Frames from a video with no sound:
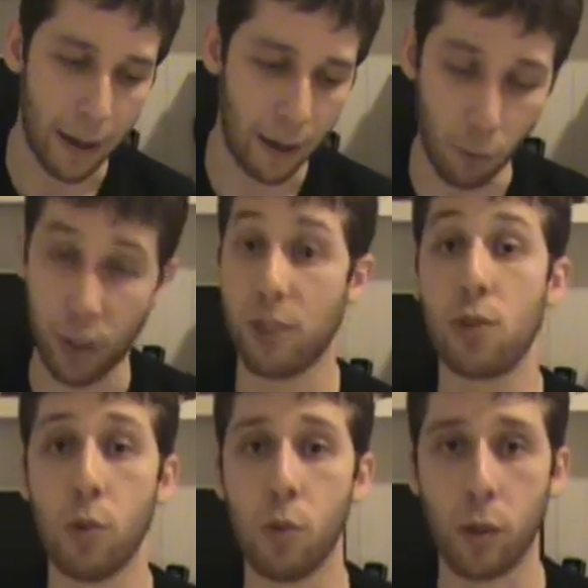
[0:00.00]
with
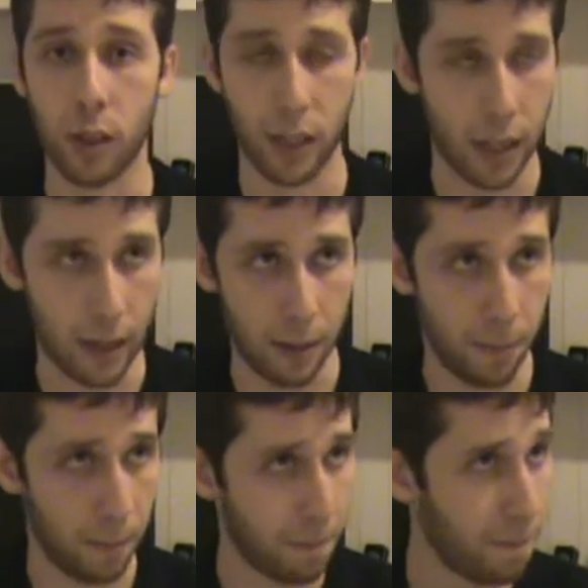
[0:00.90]
schoolwork,
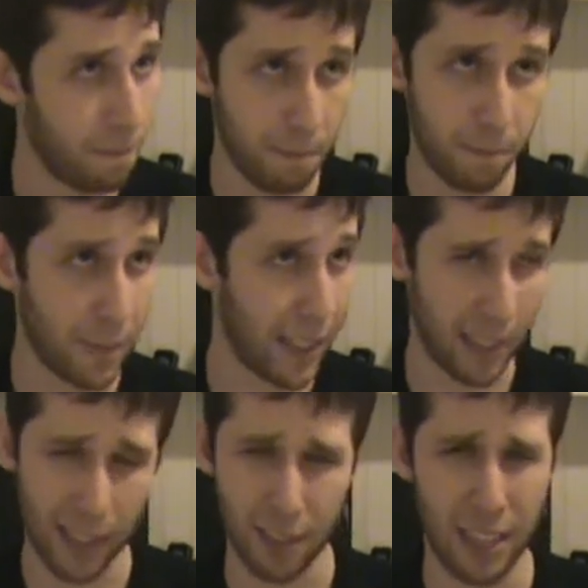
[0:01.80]
because
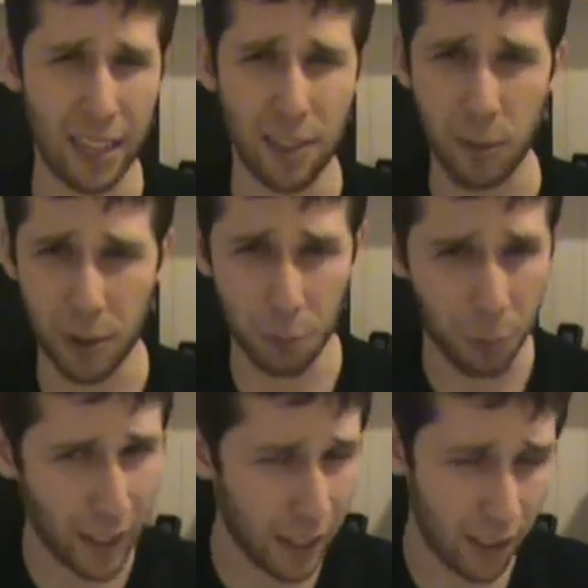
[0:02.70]
I just had so much
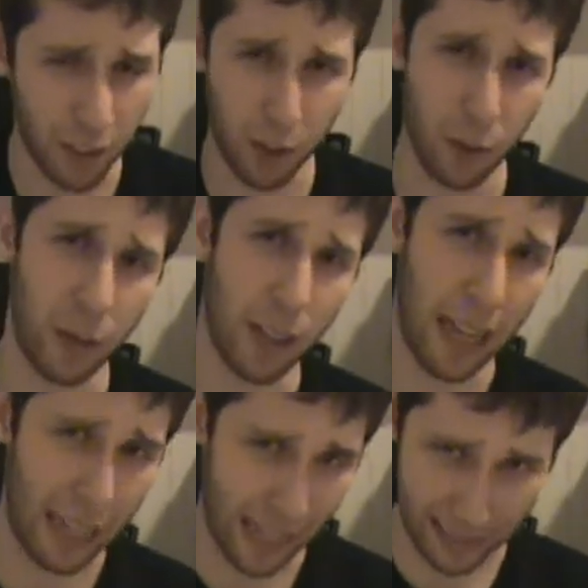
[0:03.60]
reading to do and
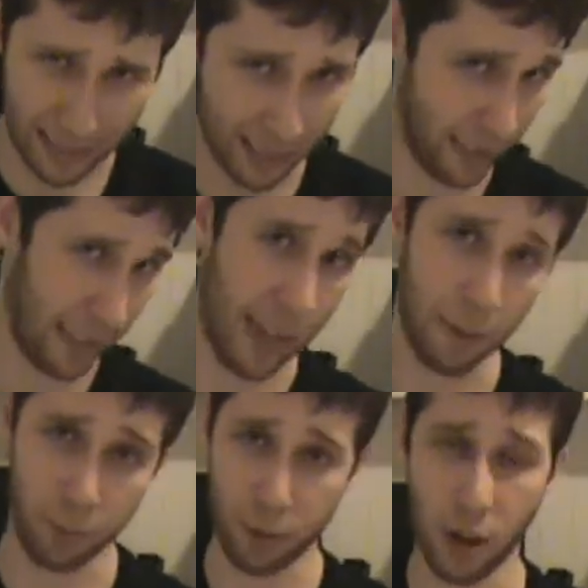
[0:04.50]
essays
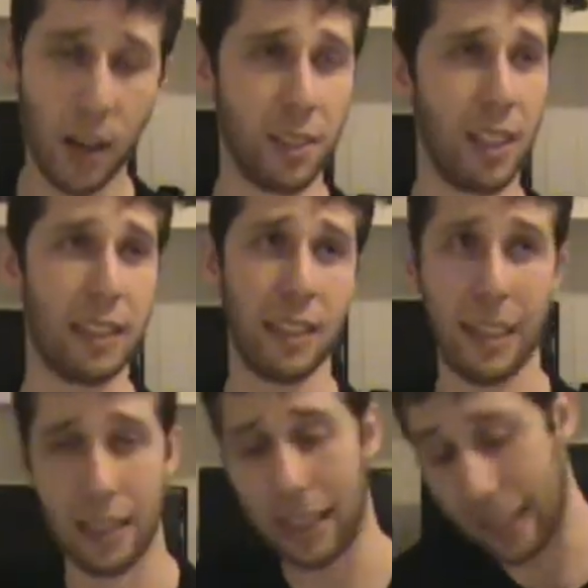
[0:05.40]
and projects, and
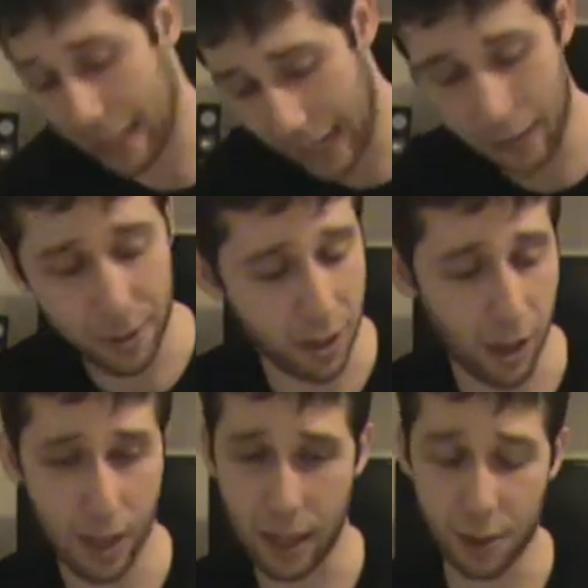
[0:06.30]
then the exam
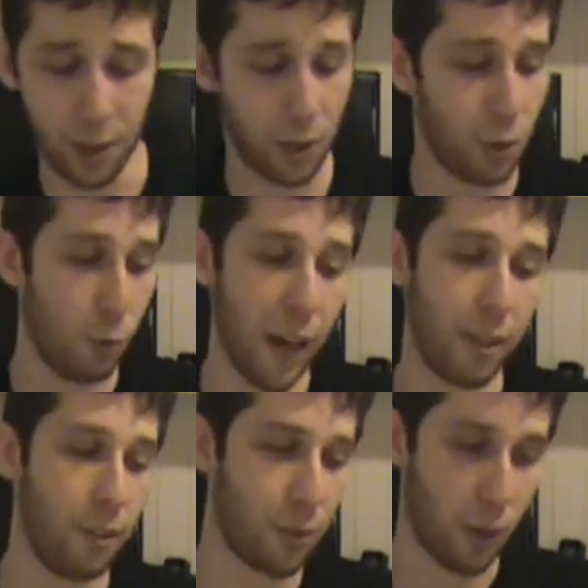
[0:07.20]
started. I was just way
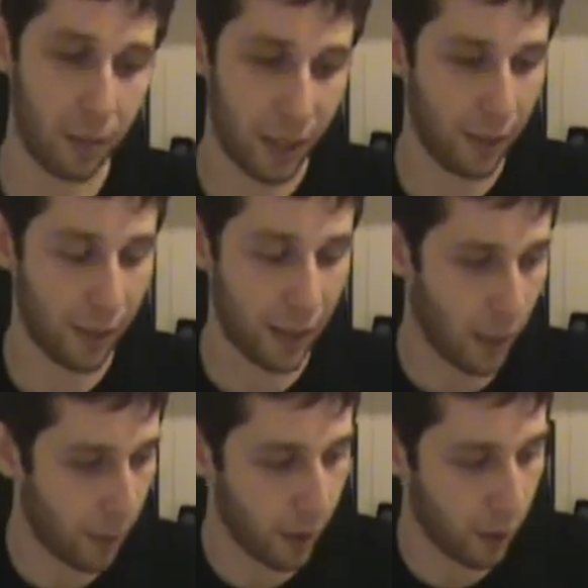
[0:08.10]
too swamped to even think
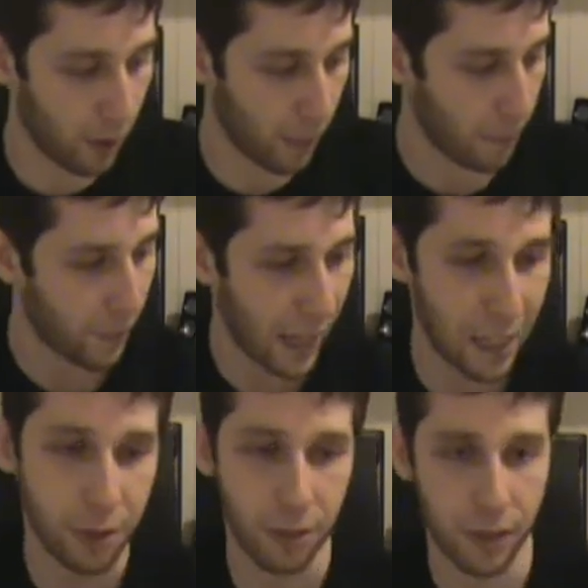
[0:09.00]
about doing
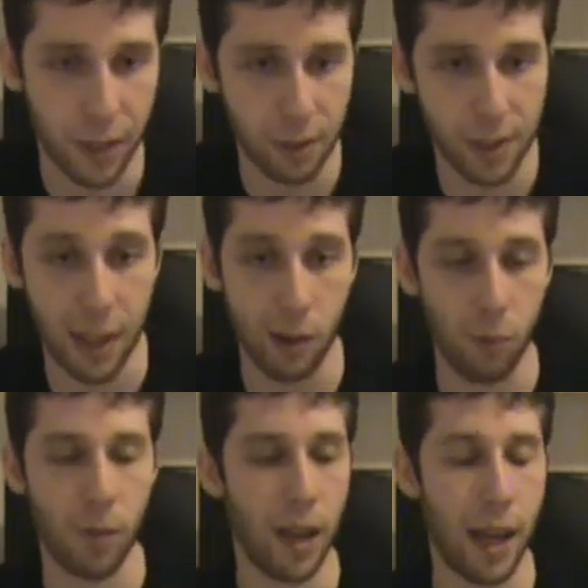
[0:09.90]
extra videos that
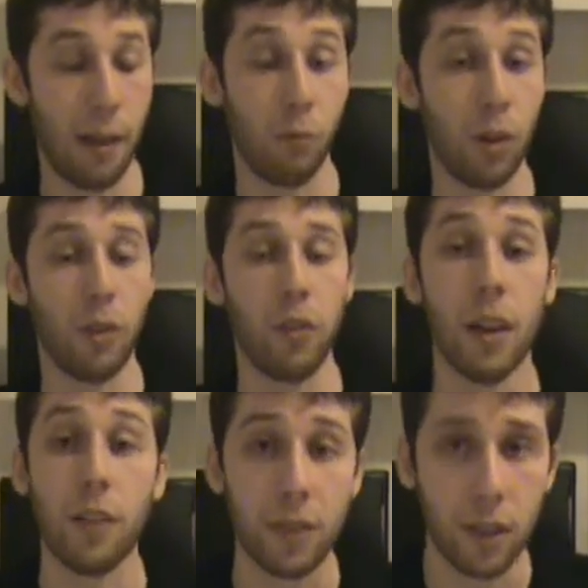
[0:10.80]
I would have
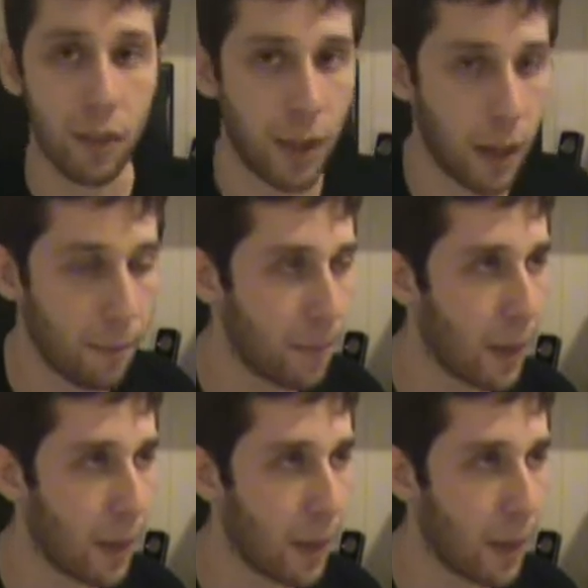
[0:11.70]
loved to have done.